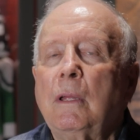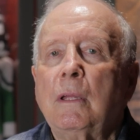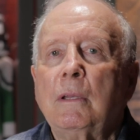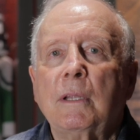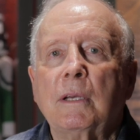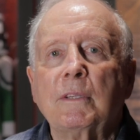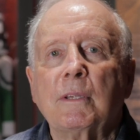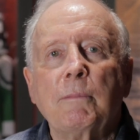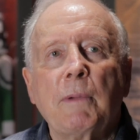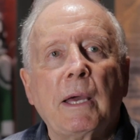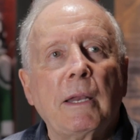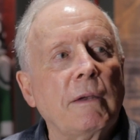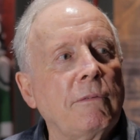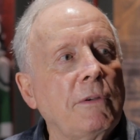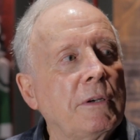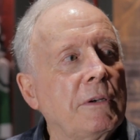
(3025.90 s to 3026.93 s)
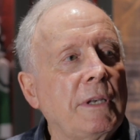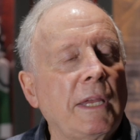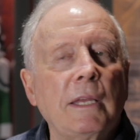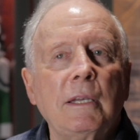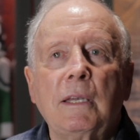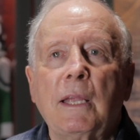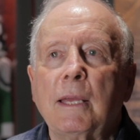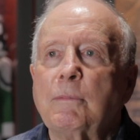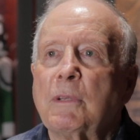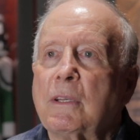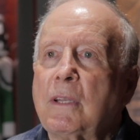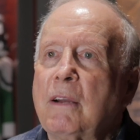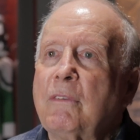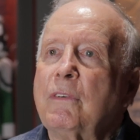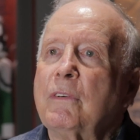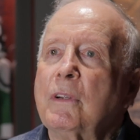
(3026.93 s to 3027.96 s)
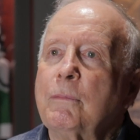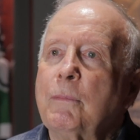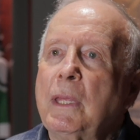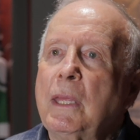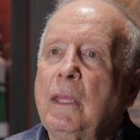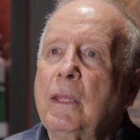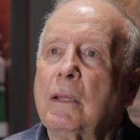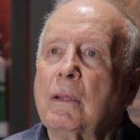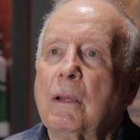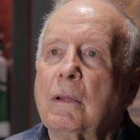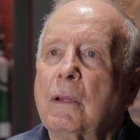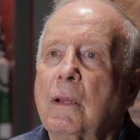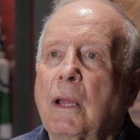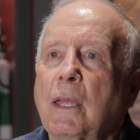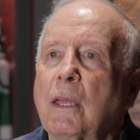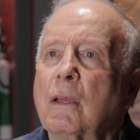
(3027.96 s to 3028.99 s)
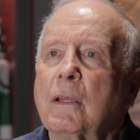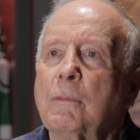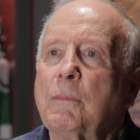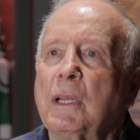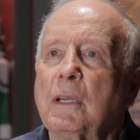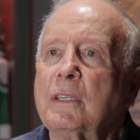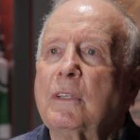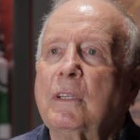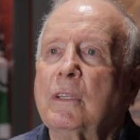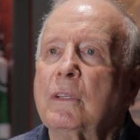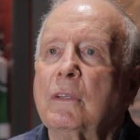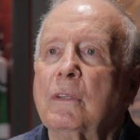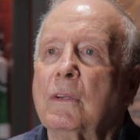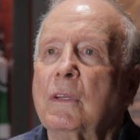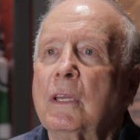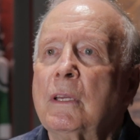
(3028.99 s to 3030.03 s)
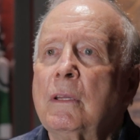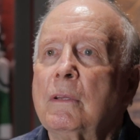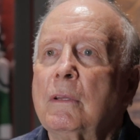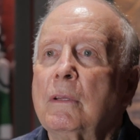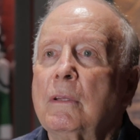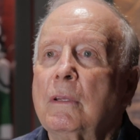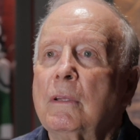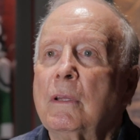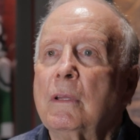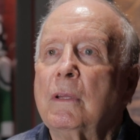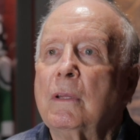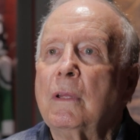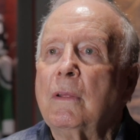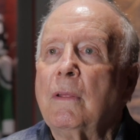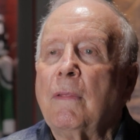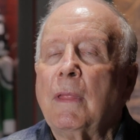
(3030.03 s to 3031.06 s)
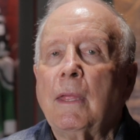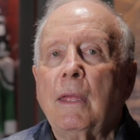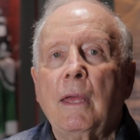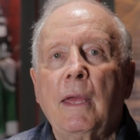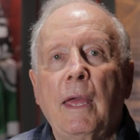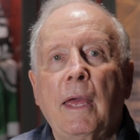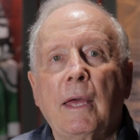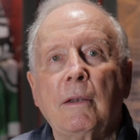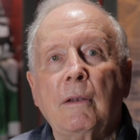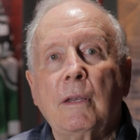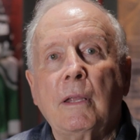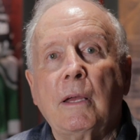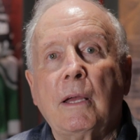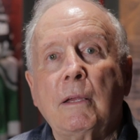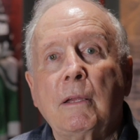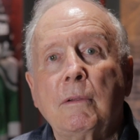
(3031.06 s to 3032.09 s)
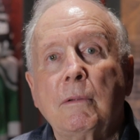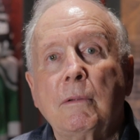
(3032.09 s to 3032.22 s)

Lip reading: doesn't matter if you're 10 times tougher than me, I ain't going to be listening to you. And